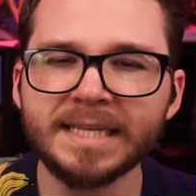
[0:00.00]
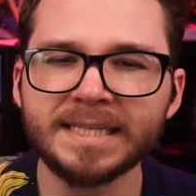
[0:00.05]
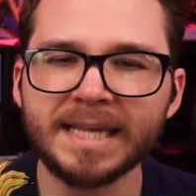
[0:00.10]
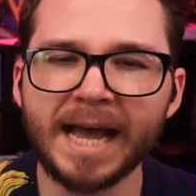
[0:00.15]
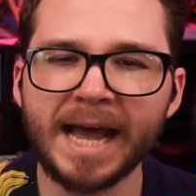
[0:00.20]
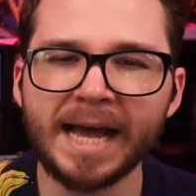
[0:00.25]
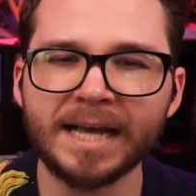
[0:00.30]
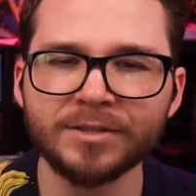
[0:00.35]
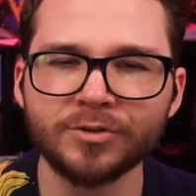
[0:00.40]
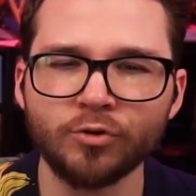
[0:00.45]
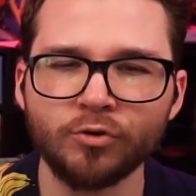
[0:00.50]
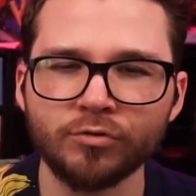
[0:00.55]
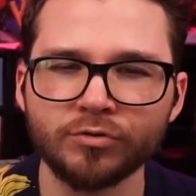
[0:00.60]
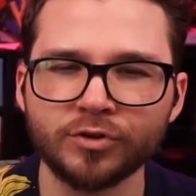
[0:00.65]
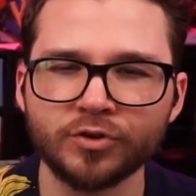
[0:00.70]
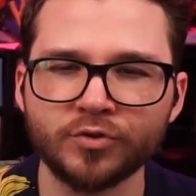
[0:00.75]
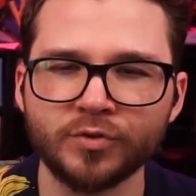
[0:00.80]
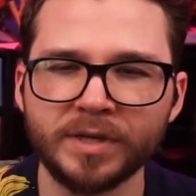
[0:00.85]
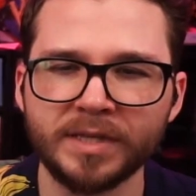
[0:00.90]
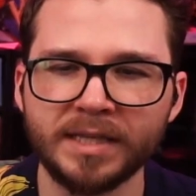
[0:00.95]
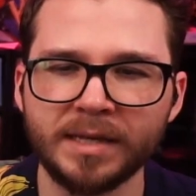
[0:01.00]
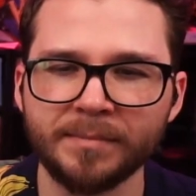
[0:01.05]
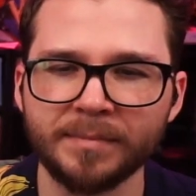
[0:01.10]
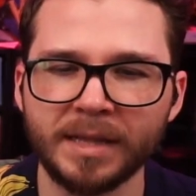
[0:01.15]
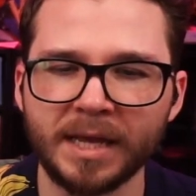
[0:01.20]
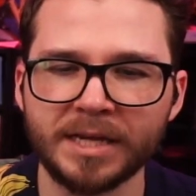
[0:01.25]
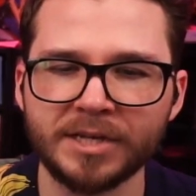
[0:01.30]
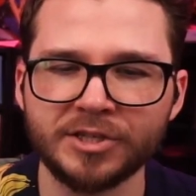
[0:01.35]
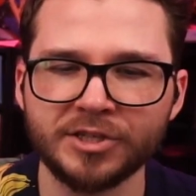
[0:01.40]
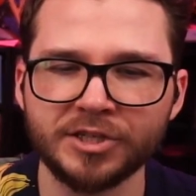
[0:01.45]
assholes treat them
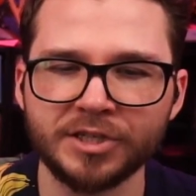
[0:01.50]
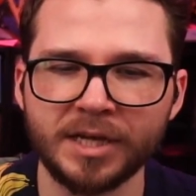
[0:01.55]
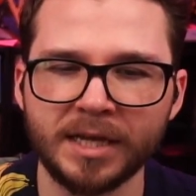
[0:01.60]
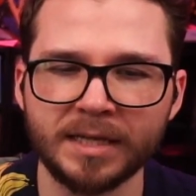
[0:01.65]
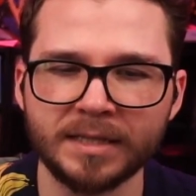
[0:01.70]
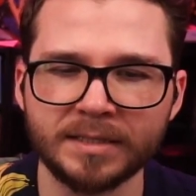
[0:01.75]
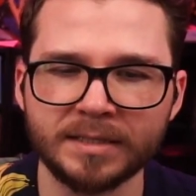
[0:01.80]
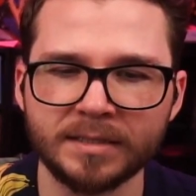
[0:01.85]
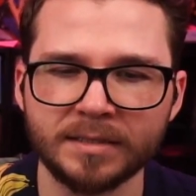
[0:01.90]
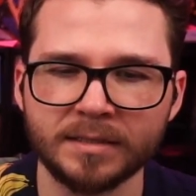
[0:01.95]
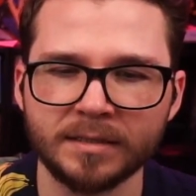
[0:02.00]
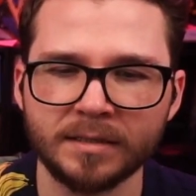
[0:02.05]
like shit.